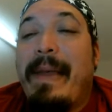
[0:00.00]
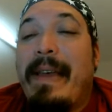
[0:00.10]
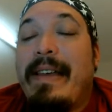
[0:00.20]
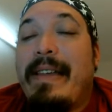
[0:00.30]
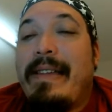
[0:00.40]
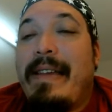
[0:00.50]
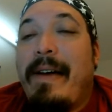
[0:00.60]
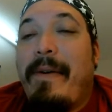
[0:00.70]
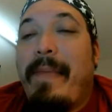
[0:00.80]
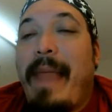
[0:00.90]

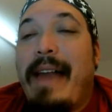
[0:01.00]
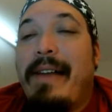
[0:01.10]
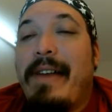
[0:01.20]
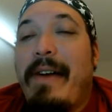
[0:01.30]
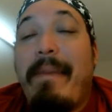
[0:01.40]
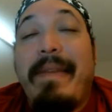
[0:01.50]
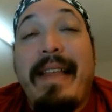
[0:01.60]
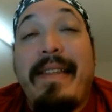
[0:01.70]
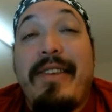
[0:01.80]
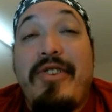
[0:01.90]
So, I don't know.
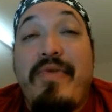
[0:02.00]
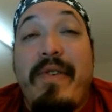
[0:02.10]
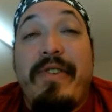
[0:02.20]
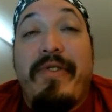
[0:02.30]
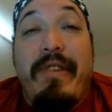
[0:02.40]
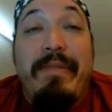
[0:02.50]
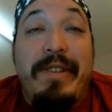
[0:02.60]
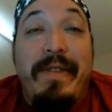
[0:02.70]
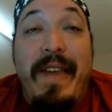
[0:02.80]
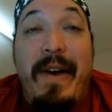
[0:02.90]
That's the short description
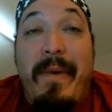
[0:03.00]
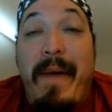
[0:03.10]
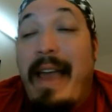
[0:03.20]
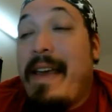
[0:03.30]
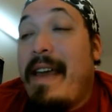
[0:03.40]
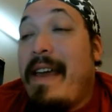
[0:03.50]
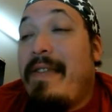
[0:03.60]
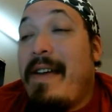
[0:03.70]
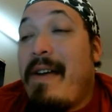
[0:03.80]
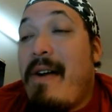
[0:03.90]
of the alt-right.
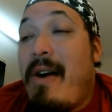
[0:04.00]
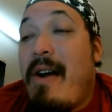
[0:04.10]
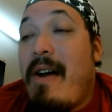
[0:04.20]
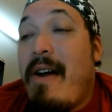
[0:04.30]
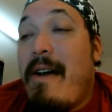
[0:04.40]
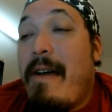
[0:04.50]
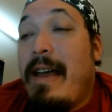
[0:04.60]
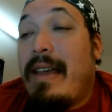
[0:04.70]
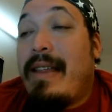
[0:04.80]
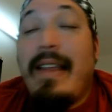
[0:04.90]
There are
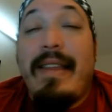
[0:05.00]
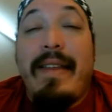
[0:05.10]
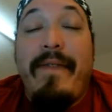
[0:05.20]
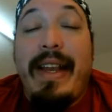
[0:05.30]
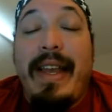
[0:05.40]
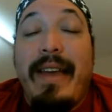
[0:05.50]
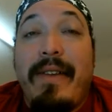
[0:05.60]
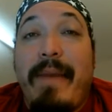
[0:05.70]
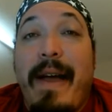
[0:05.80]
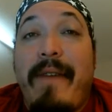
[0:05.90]
extensive
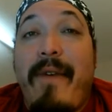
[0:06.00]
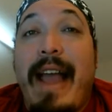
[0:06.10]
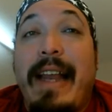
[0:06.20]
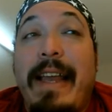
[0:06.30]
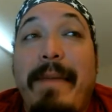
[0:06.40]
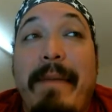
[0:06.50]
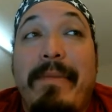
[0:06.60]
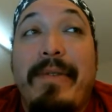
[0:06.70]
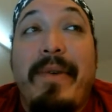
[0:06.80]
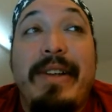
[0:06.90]
videos by a variety of
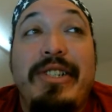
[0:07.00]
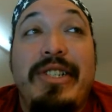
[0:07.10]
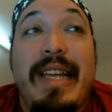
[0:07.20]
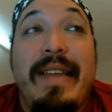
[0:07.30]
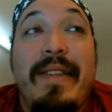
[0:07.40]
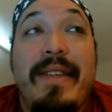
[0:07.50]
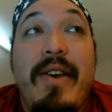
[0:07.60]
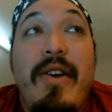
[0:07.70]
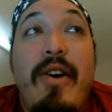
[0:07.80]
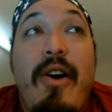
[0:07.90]
people. The question is,
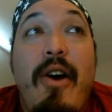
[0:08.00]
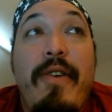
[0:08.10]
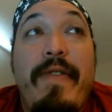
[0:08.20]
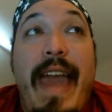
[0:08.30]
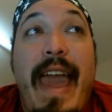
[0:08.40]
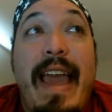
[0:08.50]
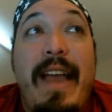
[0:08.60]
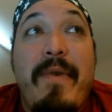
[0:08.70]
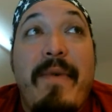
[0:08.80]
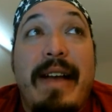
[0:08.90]
are they
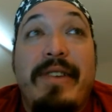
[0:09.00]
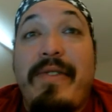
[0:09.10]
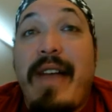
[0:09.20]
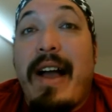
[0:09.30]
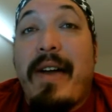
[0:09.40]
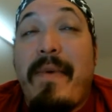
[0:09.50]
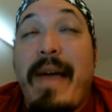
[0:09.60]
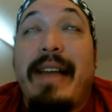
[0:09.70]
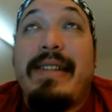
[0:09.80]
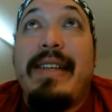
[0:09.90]
correct or not
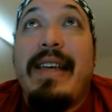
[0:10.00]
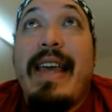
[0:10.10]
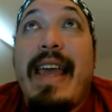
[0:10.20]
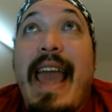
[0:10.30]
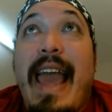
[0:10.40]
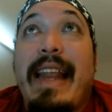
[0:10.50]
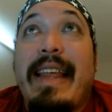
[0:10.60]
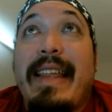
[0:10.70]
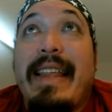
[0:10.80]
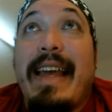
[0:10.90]
correct? And as
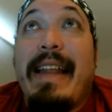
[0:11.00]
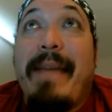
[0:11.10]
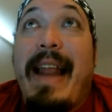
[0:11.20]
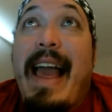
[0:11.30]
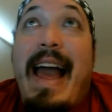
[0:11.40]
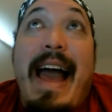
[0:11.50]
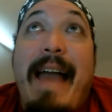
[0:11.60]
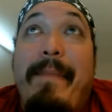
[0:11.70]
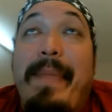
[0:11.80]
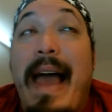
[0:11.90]
I said,
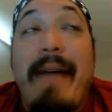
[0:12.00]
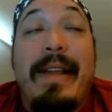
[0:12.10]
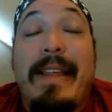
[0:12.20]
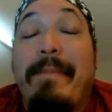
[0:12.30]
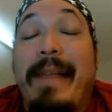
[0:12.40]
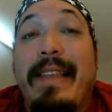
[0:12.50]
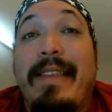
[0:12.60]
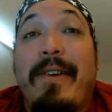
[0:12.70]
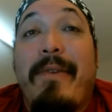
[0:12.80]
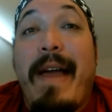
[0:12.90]
I would explain the
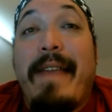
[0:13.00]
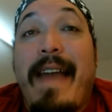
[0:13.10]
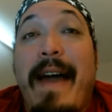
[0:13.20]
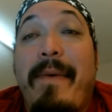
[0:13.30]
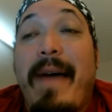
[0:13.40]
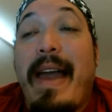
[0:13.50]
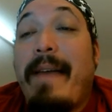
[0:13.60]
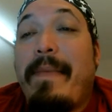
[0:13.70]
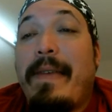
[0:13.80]
alt-right that way.